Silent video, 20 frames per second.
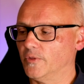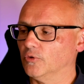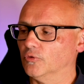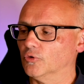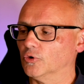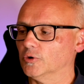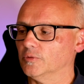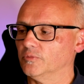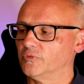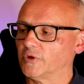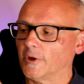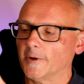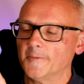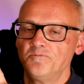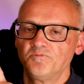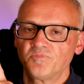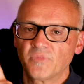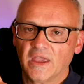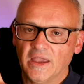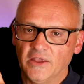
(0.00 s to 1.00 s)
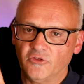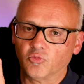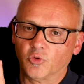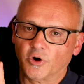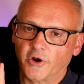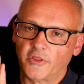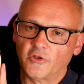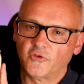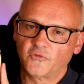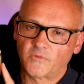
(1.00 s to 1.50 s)
the groom. So it's
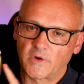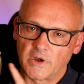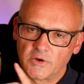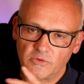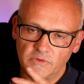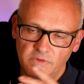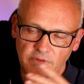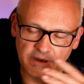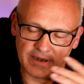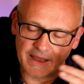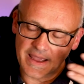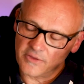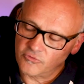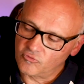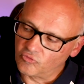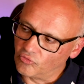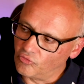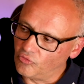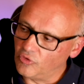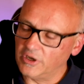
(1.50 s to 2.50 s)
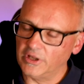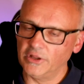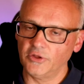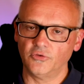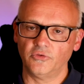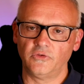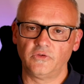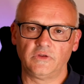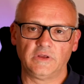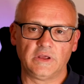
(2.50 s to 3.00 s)
one of those fragrances. It has really
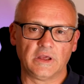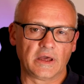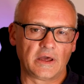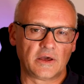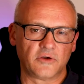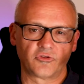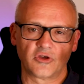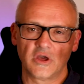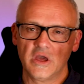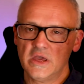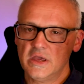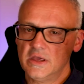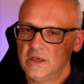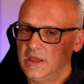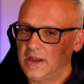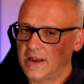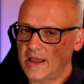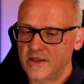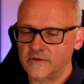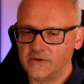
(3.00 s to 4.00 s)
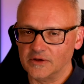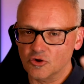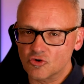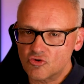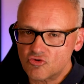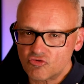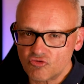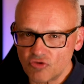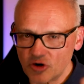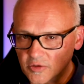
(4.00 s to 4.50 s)
good sillage. It has
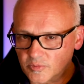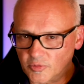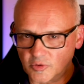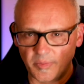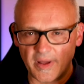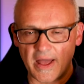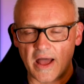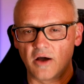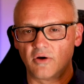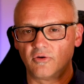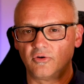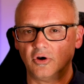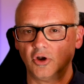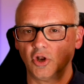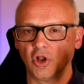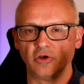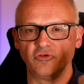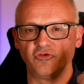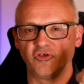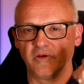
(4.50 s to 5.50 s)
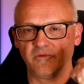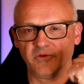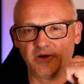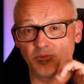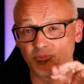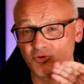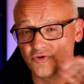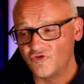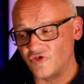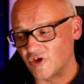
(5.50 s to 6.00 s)
incredible power and longevity.
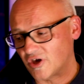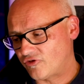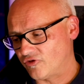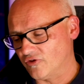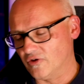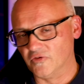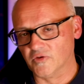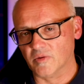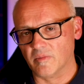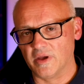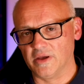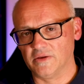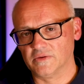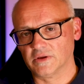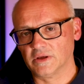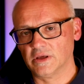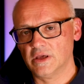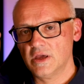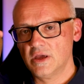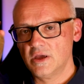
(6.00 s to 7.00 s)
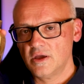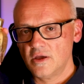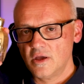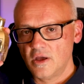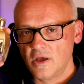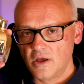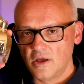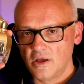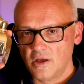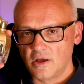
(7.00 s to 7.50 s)
Projection is amazing.
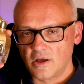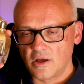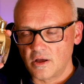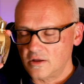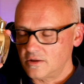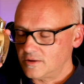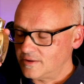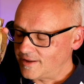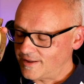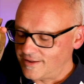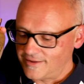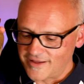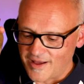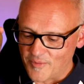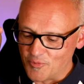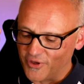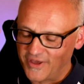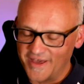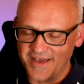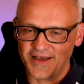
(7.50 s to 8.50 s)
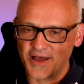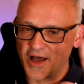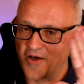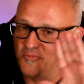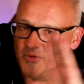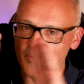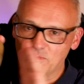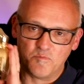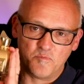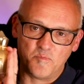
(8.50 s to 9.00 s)
I've
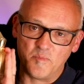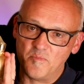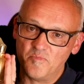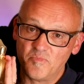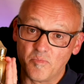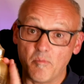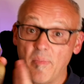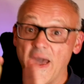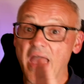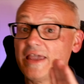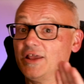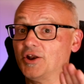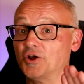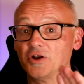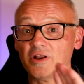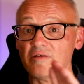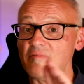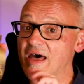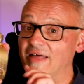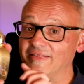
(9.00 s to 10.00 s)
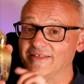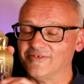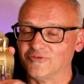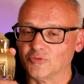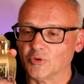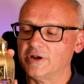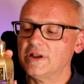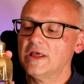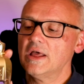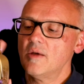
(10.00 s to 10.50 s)
been banging on about this
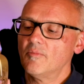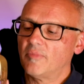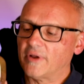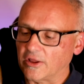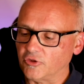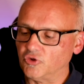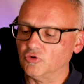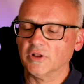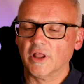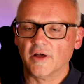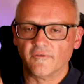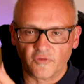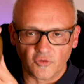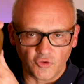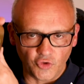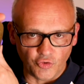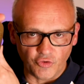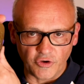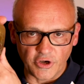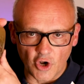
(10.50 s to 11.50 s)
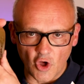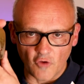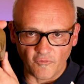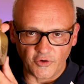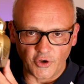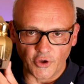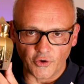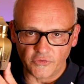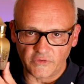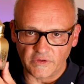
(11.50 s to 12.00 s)
one, but I do love UDEN
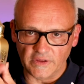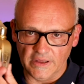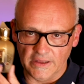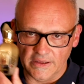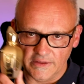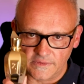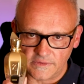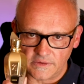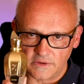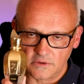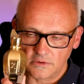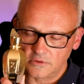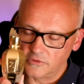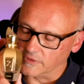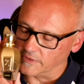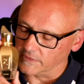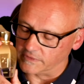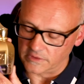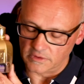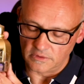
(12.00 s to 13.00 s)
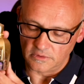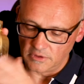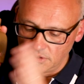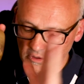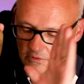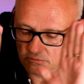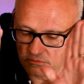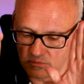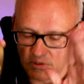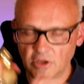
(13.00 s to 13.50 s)
Overdose is just
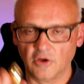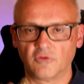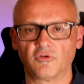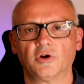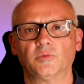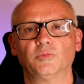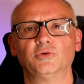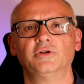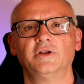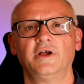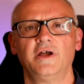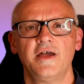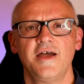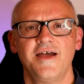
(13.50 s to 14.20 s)
incredible